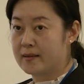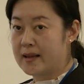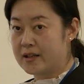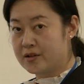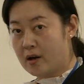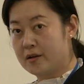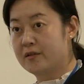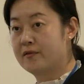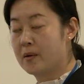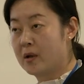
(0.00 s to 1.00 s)
They
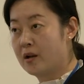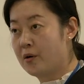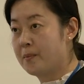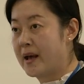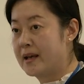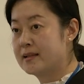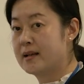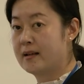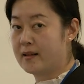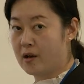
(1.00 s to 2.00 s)
started from a low base,
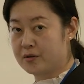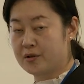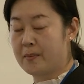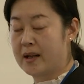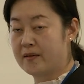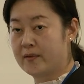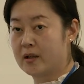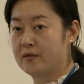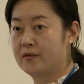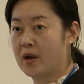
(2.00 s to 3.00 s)
and they also
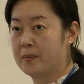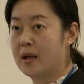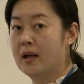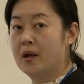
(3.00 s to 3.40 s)
benefited from